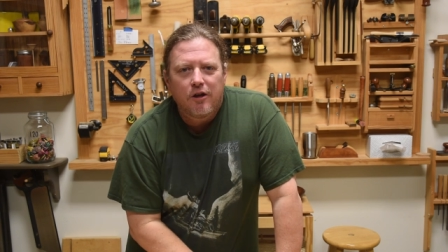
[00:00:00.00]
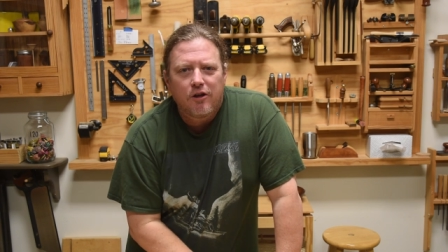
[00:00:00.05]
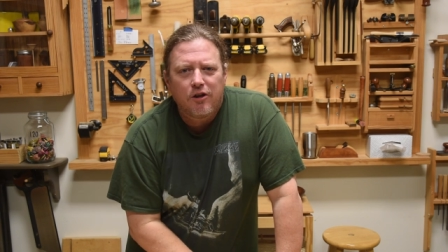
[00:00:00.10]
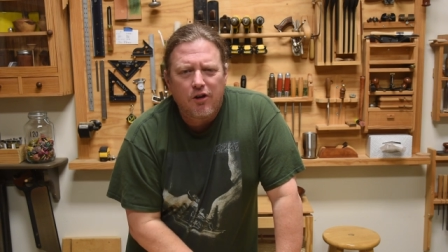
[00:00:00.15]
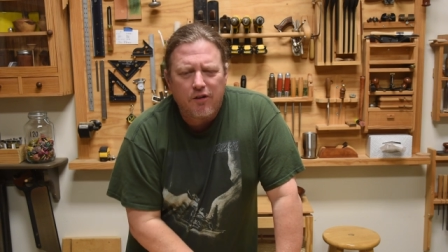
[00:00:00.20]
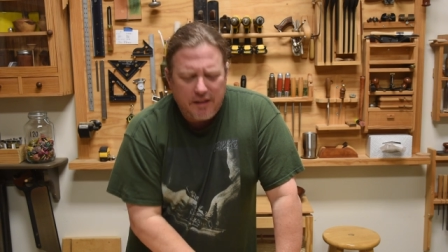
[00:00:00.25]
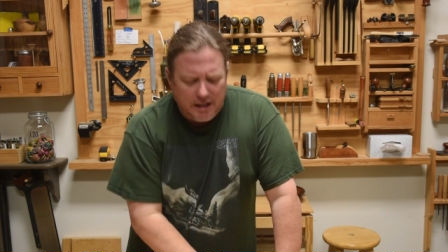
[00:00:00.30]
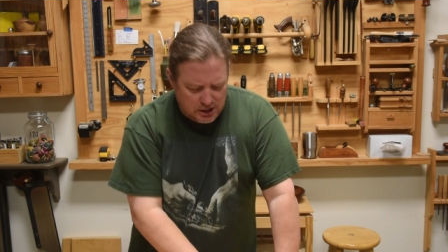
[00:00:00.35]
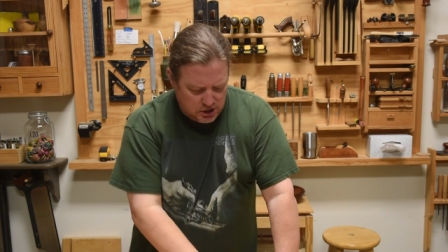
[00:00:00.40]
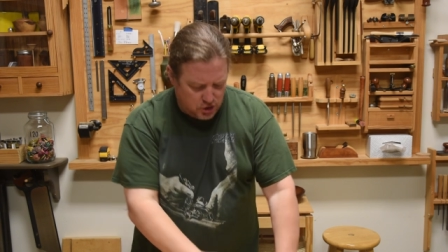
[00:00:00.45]
You
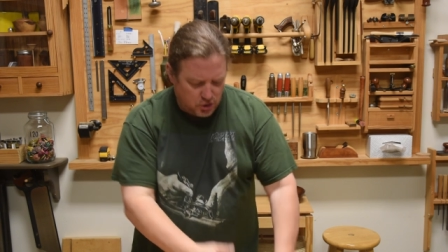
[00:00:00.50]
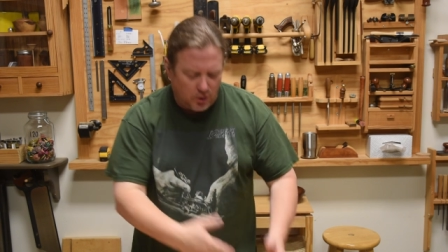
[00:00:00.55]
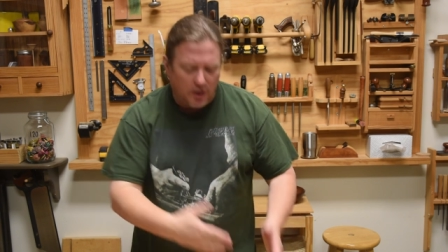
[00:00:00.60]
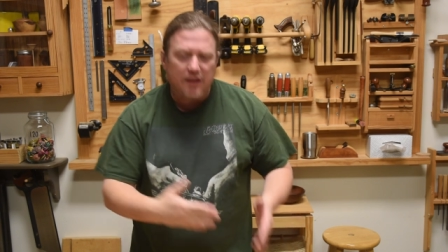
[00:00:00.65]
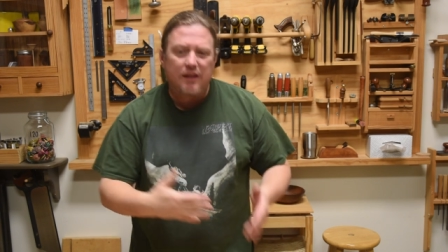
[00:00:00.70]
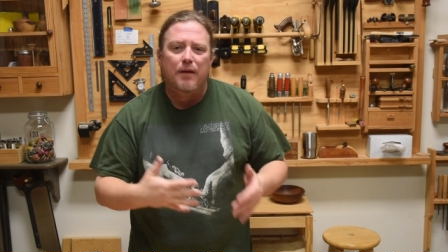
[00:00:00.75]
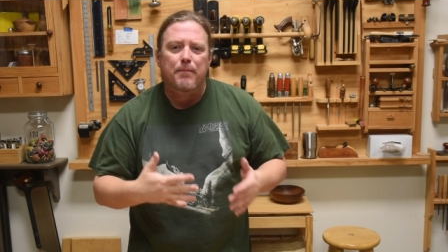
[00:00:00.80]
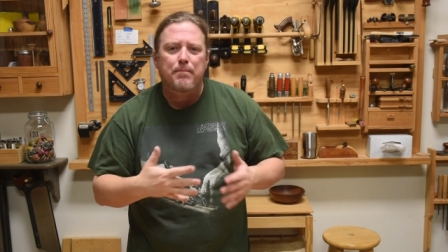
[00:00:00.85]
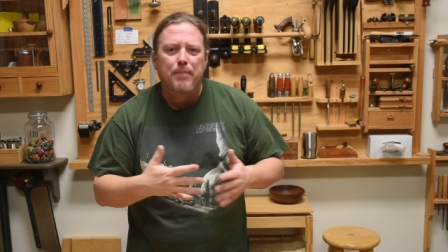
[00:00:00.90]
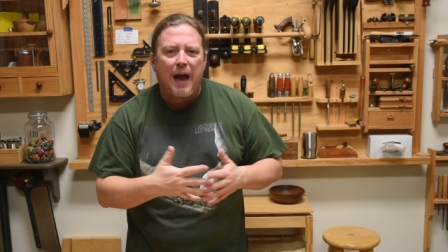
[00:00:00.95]
know that
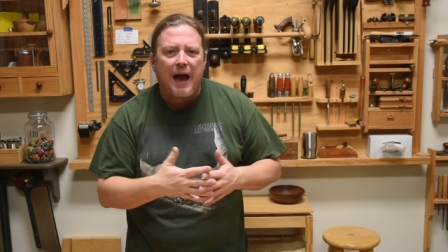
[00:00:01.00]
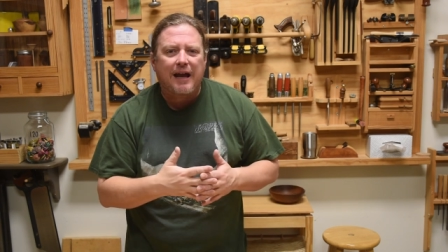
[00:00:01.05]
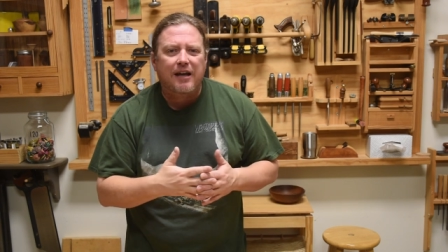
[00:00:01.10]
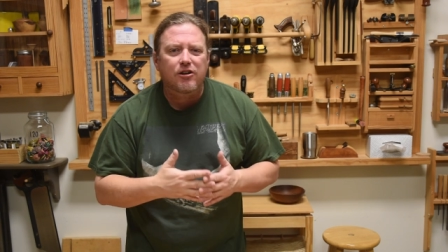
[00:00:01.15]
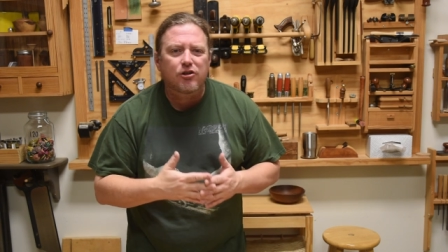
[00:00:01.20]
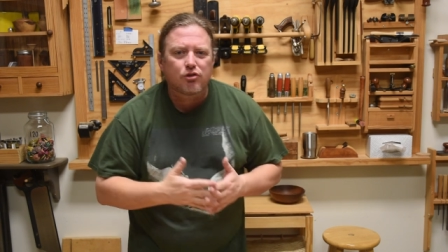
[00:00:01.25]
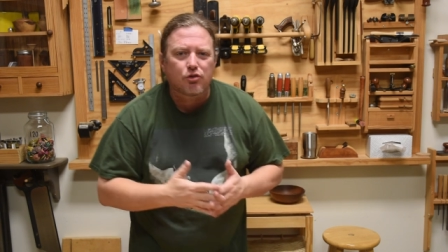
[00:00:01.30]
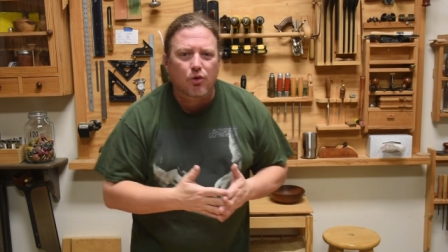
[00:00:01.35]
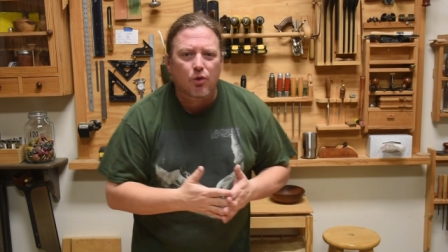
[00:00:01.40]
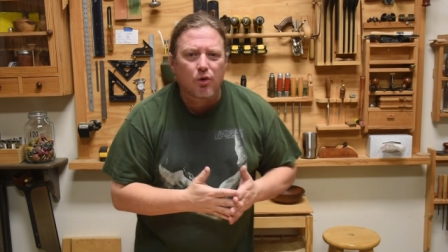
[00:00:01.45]
joint in the back
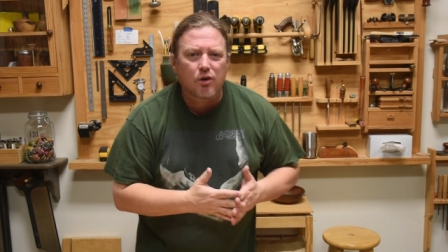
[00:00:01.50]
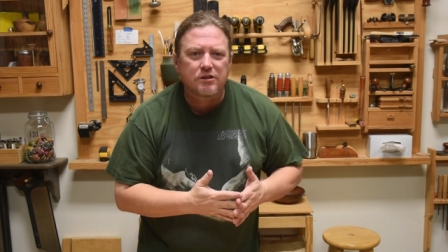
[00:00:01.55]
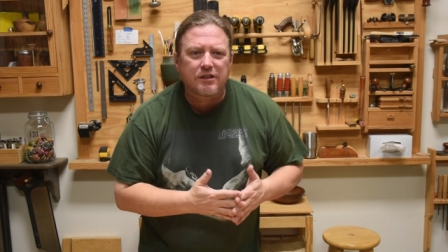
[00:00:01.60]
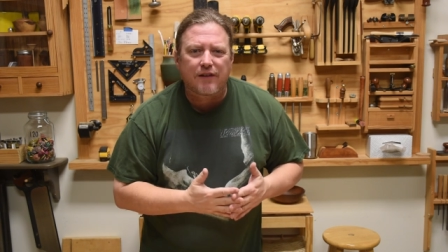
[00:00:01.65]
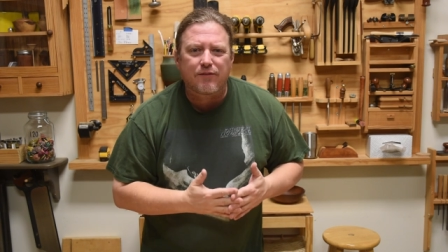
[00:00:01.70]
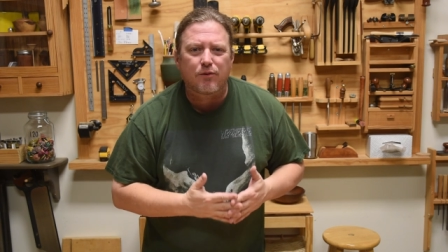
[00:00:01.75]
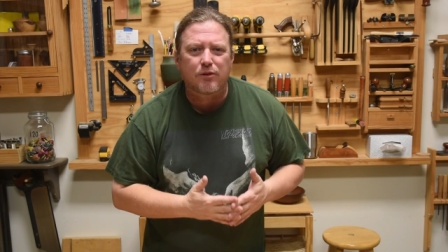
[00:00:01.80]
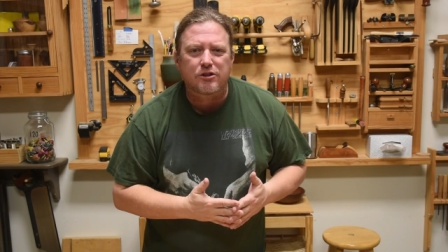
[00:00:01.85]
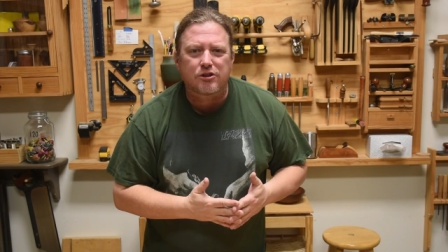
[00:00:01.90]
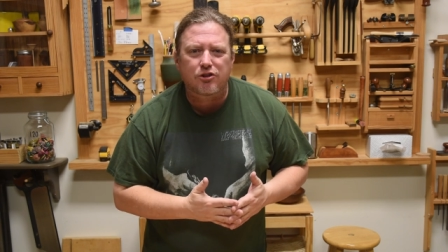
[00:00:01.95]
of drawers
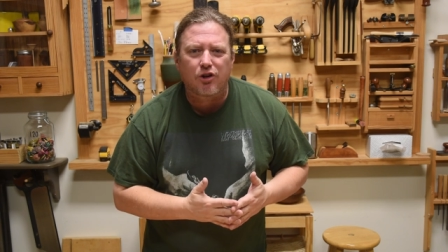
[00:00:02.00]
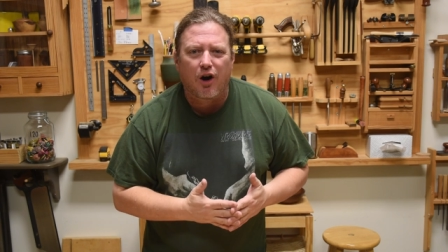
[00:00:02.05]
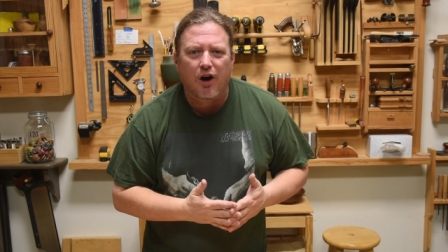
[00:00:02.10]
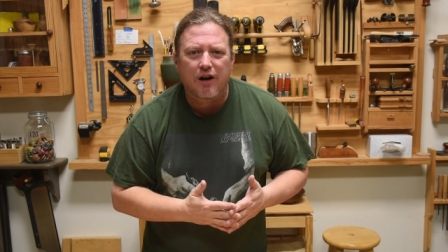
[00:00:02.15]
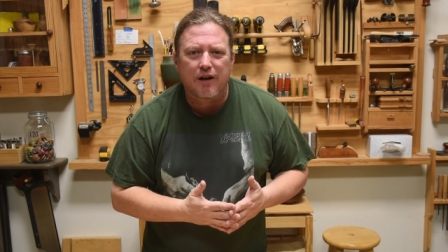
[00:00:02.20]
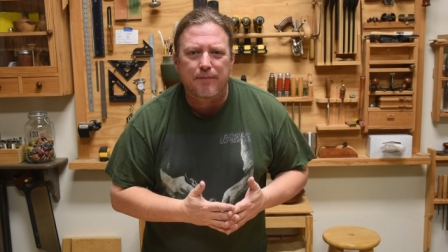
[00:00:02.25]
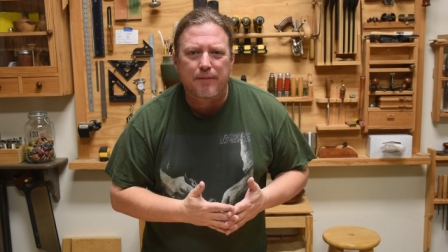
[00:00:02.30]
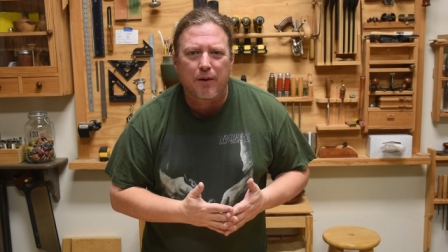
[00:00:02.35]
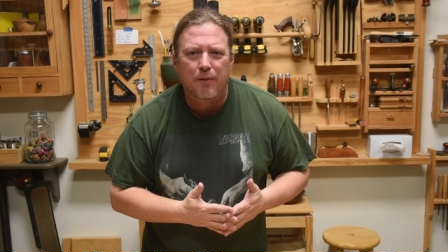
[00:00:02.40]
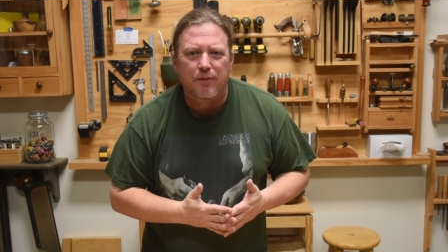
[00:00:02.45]
everyone's
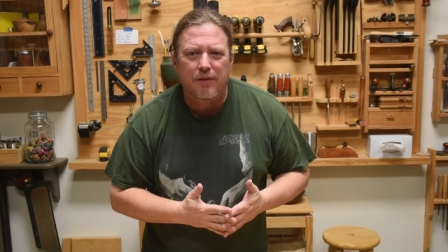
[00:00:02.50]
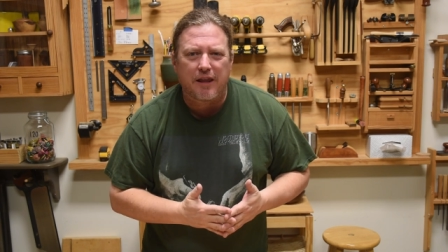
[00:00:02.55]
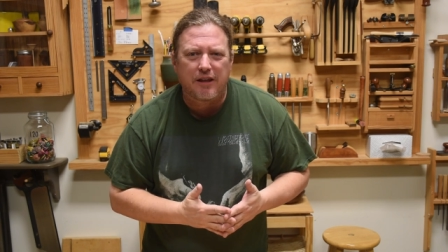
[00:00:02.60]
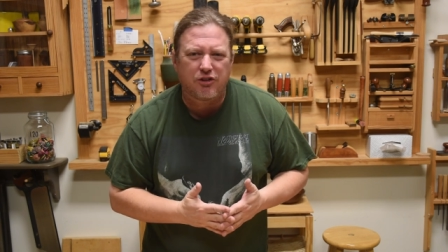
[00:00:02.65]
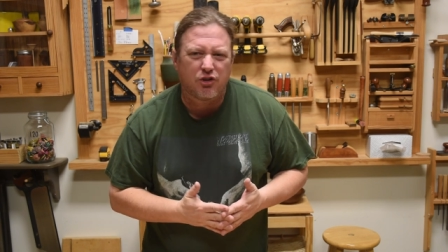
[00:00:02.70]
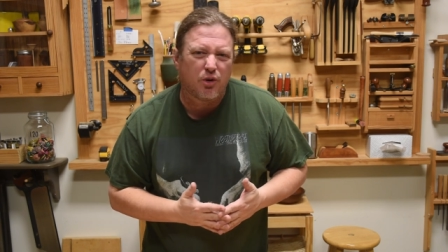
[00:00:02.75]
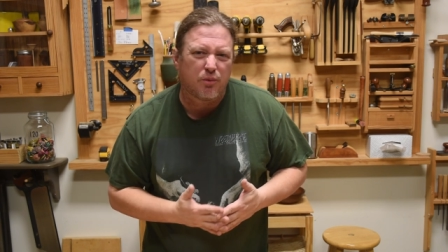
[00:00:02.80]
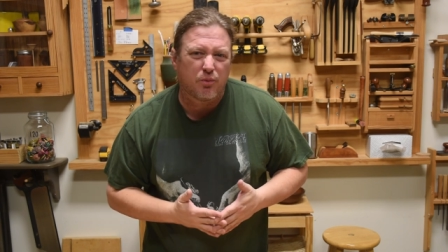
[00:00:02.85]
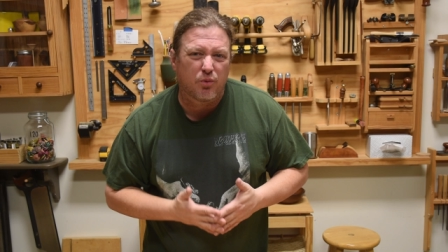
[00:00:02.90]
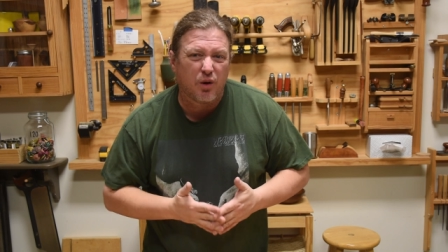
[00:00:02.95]
talking about when they
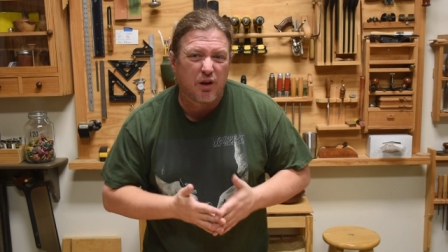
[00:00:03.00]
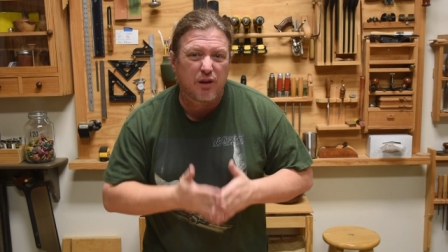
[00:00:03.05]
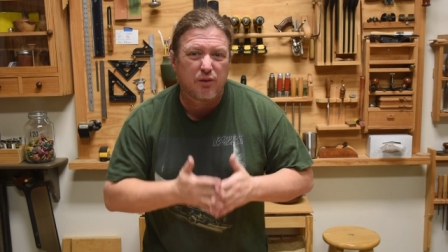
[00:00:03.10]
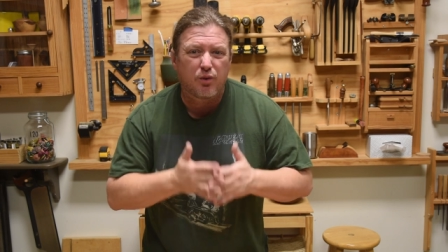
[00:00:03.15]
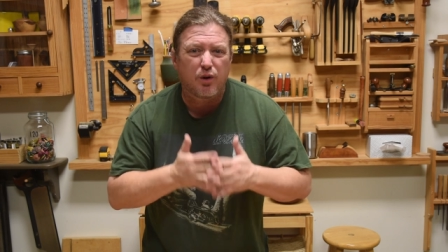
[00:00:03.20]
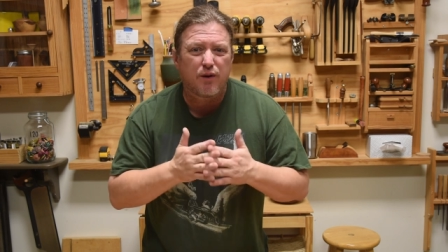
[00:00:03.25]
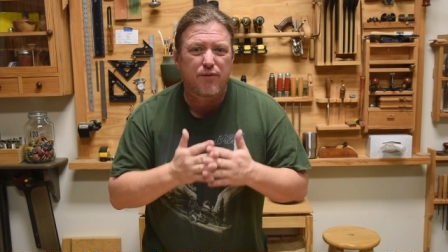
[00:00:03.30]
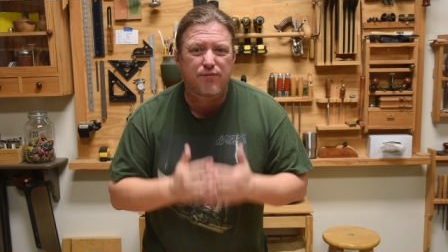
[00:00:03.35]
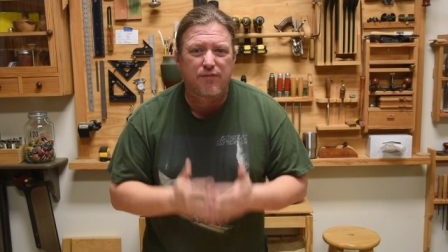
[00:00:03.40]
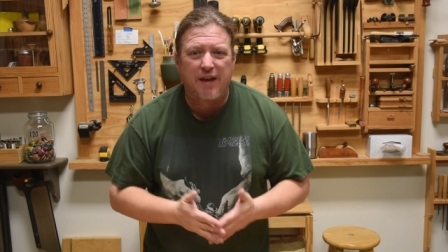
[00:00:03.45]
do them really,
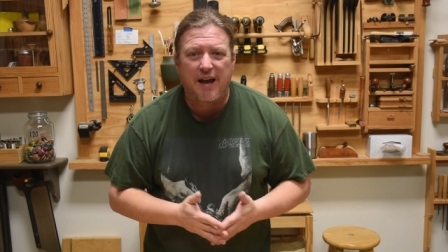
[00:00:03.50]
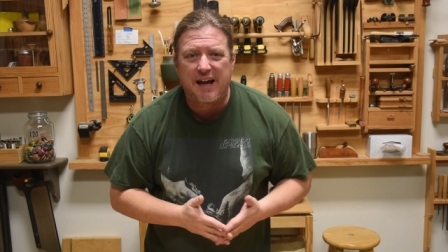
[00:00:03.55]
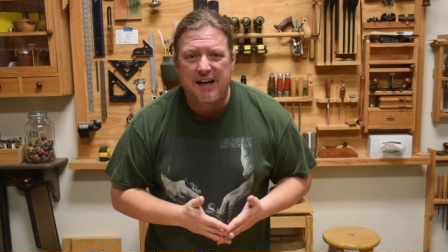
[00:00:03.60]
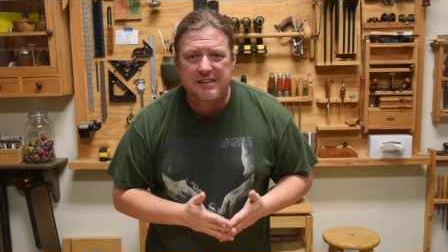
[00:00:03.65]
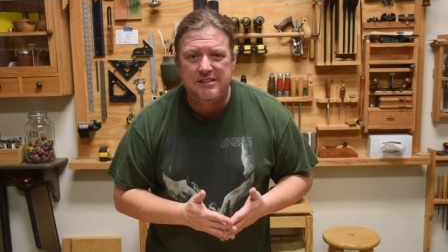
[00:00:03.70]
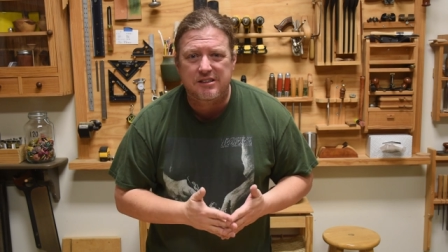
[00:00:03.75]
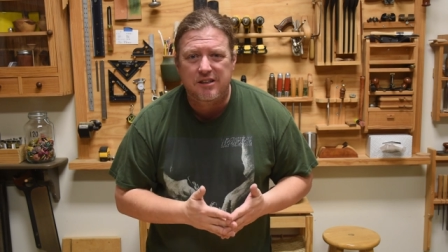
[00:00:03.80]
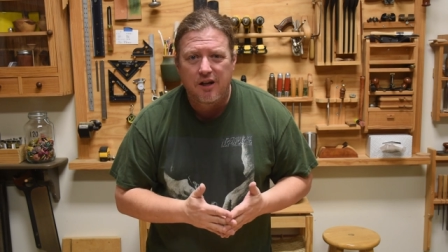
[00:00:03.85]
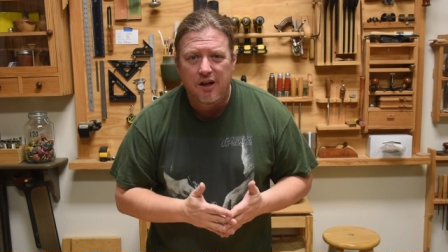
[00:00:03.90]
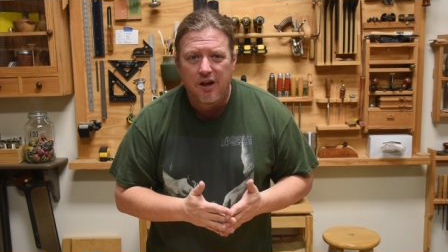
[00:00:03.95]
really
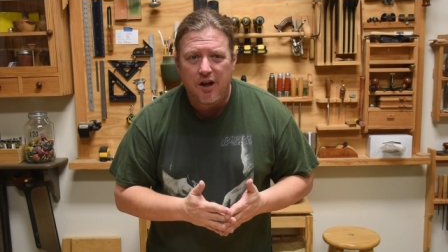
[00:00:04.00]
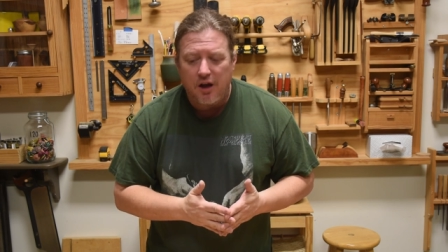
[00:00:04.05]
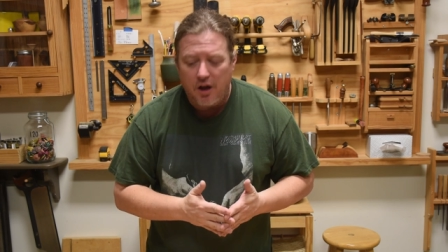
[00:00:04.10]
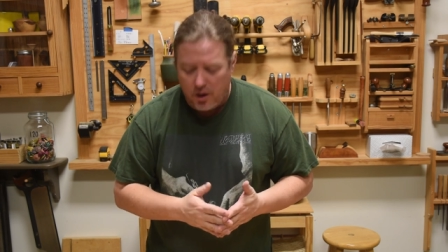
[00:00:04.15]
fast?